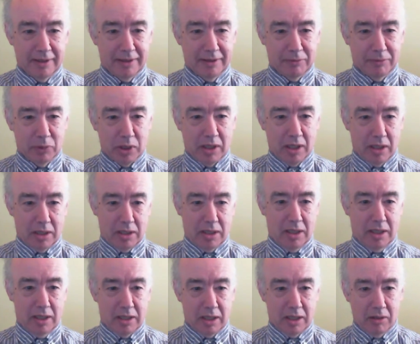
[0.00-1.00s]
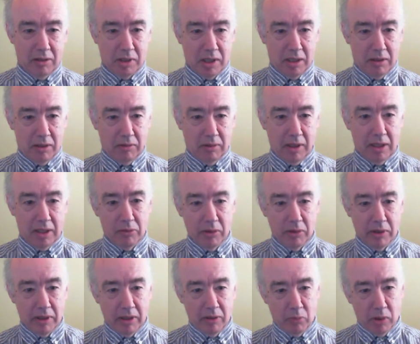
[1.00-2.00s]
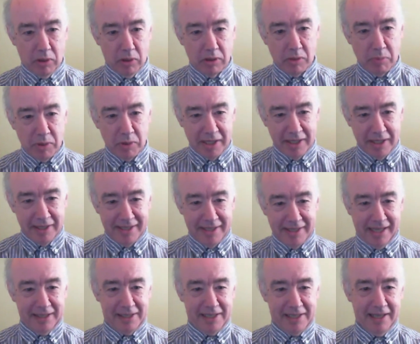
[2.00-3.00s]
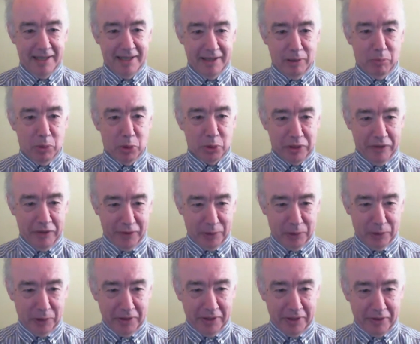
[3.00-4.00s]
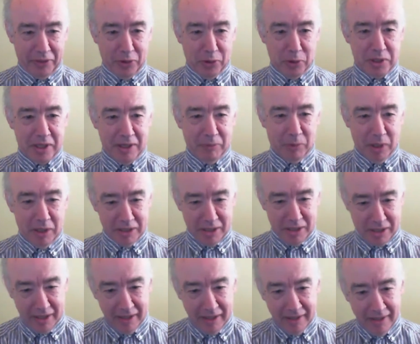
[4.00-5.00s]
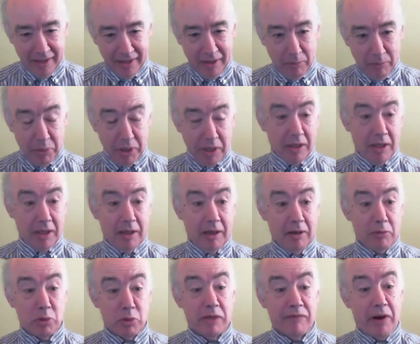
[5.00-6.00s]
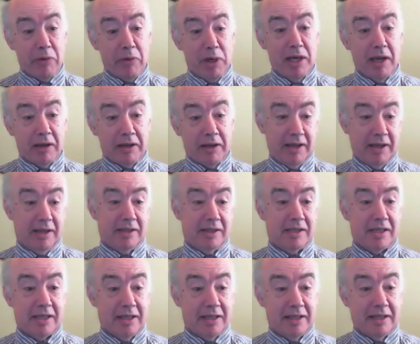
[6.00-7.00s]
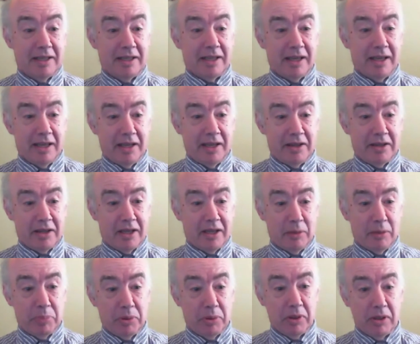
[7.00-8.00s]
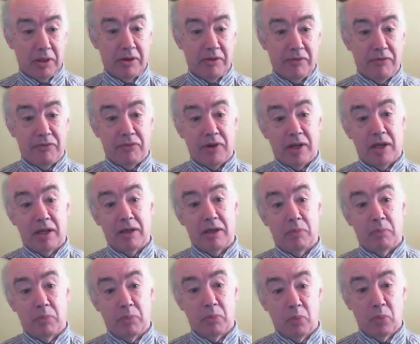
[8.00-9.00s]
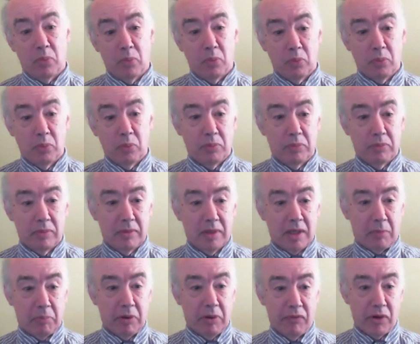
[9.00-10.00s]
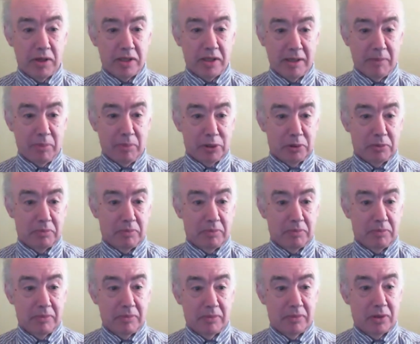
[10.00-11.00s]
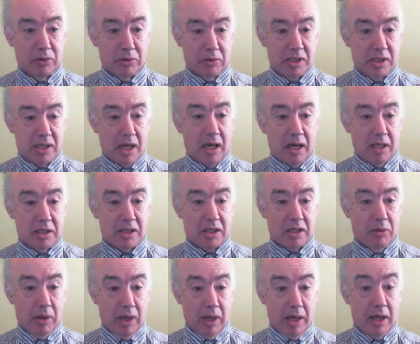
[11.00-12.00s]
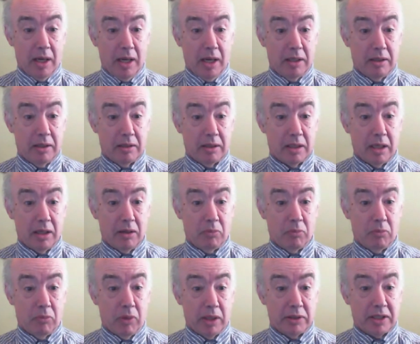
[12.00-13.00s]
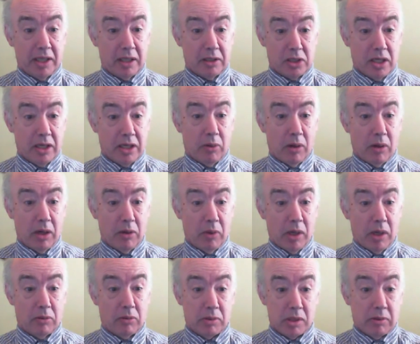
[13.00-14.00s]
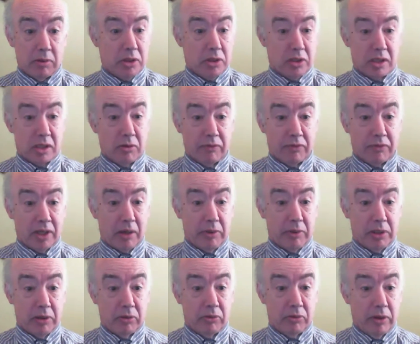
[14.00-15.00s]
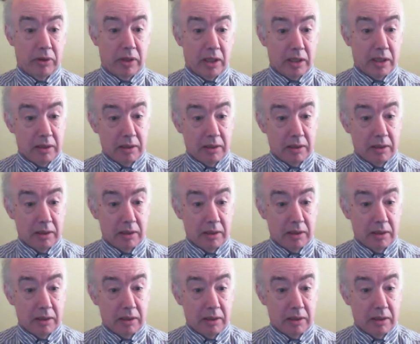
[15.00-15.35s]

which actually shows how ignorant I was, because it is actually a little more difficult than I thought it was. But I was very lucky at the start. I had a couple of reasonably good starts to it, and it went actually quite well. So I just sort of carried on, really.